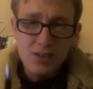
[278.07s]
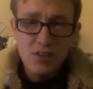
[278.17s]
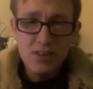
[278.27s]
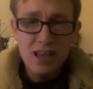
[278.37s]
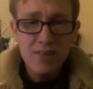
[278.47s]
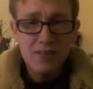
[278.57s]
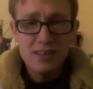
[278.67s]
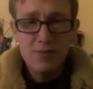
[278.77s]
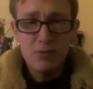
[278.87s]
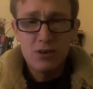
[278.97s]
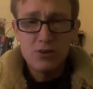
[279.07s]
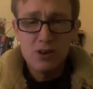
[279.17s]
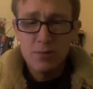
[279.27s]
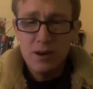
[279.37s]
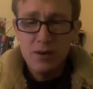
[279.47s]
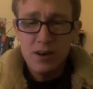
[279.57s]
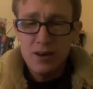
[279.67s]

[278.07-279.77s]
not as heavy as everyone goes on about.